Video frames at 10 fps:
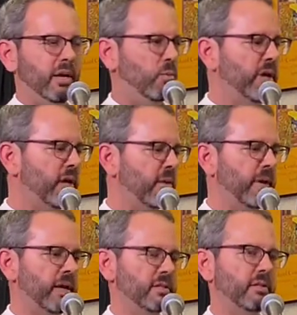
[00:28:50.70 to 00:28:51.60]
And we
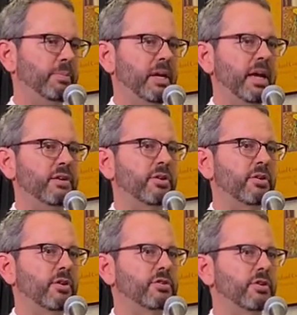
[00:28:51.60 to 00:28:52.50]
come in as the
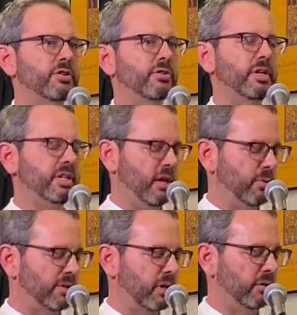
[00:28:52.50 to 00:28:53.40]
pediatric neurosurgery
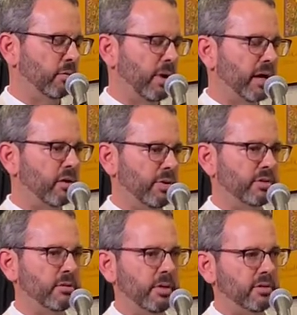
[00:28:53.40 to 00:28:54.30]
team with our little micro
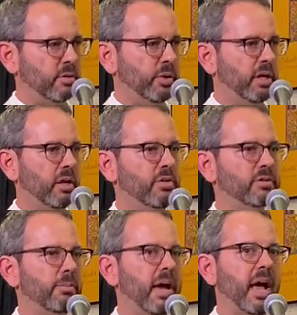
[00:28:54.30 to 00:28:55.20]
instruments and we
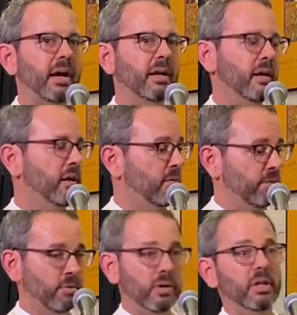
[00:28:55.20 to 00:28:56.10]
close the back.
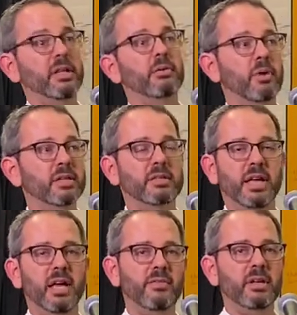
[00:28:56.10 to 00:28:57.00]
But really the rest
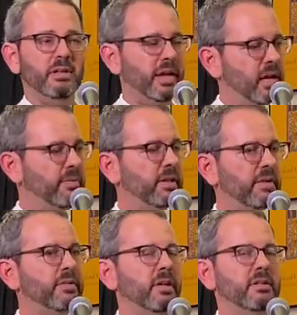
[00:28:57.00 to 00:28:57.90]
of the heavy
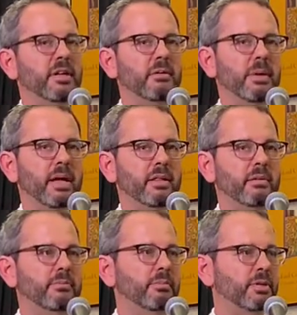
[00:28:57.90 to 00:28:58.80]
lifting is done by
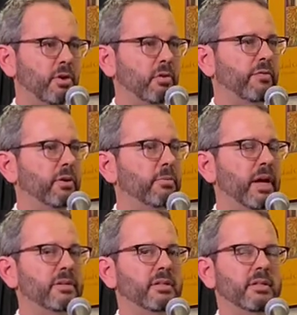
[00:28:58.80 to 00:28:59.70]
the maternal fetal
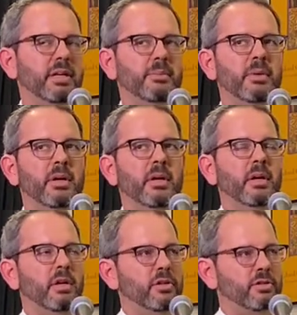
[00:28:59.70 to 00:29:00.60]
medicine team.
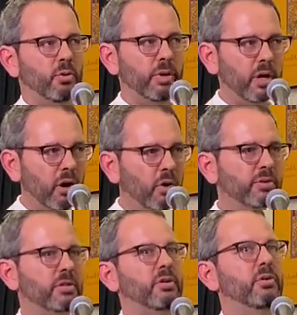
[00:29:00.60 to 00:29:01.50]
So we
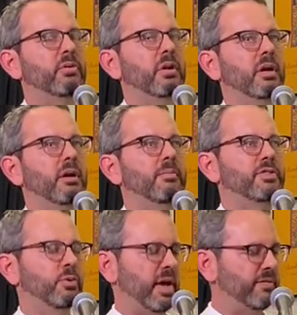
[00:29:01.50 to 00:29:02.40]
go to,
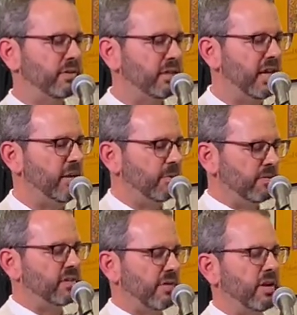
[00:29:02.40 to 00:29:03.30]
so we have this team
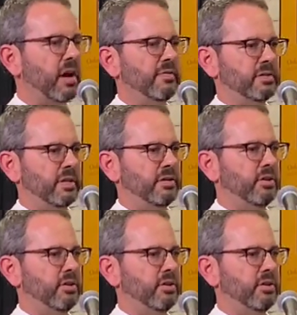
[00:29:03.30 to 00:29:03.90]
of 7 of us